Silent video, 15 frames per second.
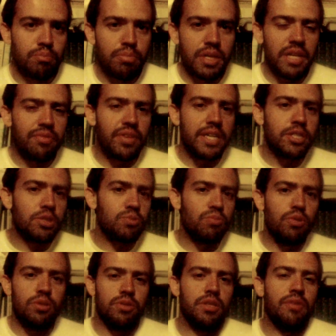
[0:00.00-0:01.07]
But if they
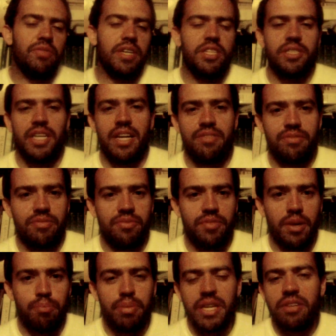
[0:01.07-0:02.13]
just have
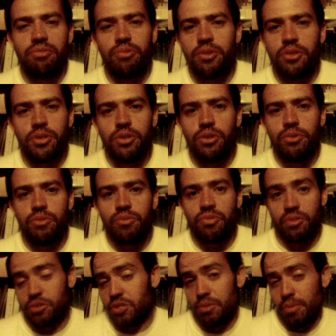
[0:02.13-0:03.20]
a beef with you
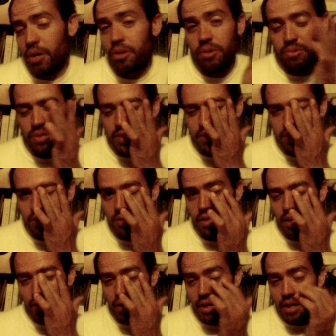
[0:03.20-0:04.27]
for some other reason,
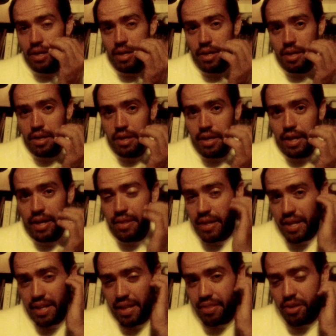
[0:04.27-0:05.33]

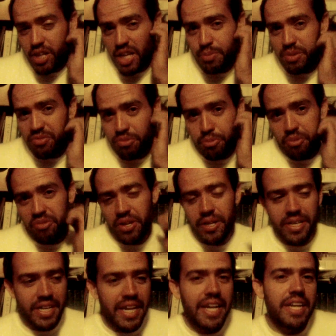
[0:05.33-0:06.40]
and they're coming from a
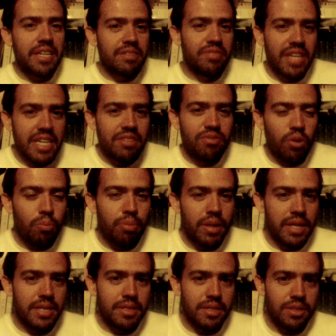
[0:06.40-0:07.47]
very negative, evil
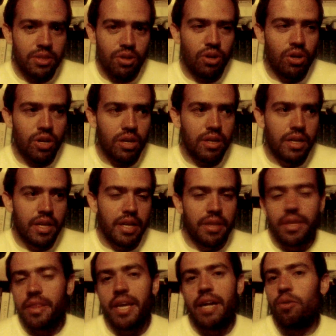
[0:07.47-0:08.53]
place in their heart,
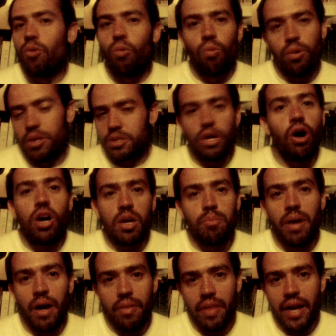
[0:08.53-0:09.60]
then they won't want to talk
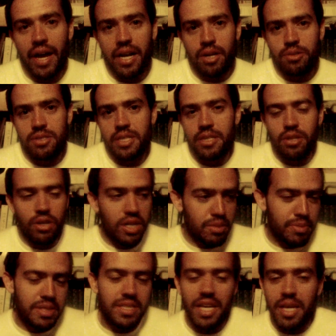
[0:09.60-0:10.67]
about that, because then they're going
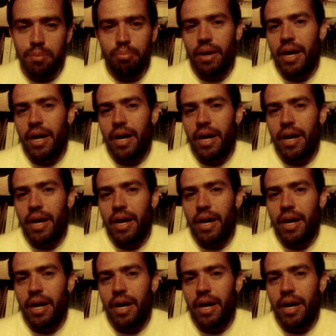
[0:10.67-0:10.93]
to be saying